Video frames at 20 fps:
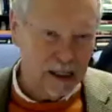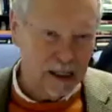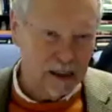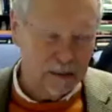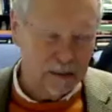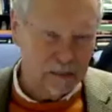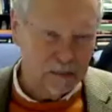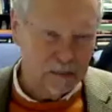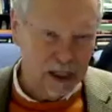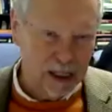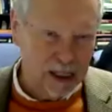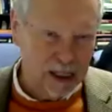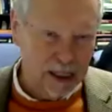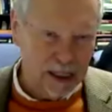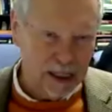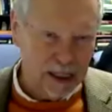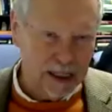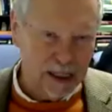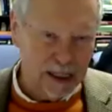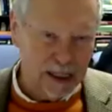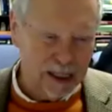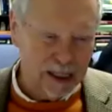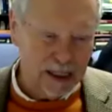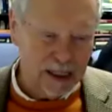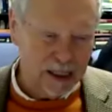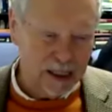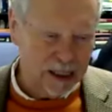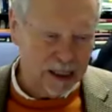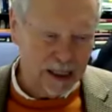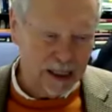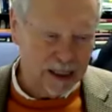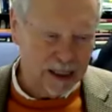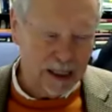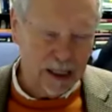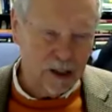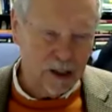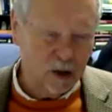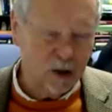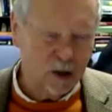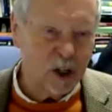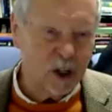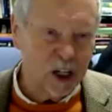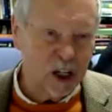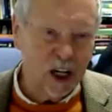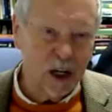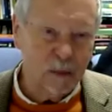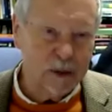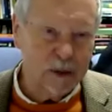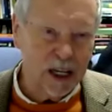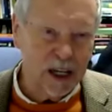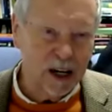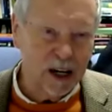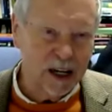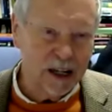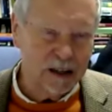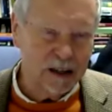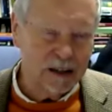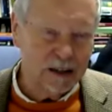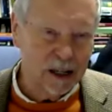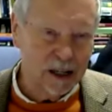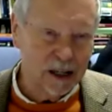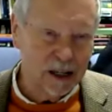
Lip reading: Um, it looked a little bit like